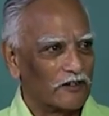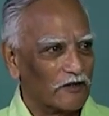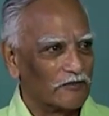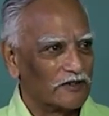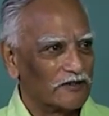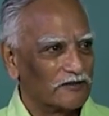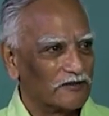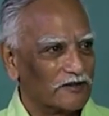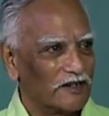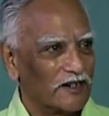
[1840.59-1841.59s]
terms
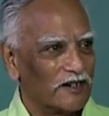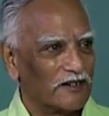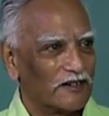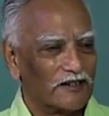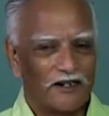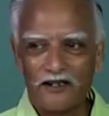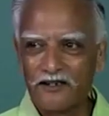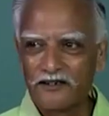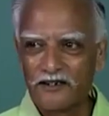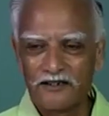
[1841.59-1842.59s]
till
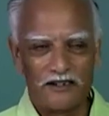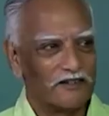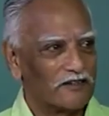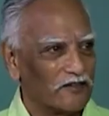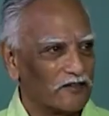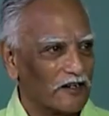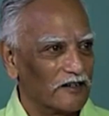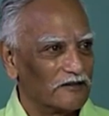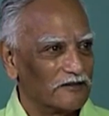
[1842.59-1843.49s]
the sixteenth century,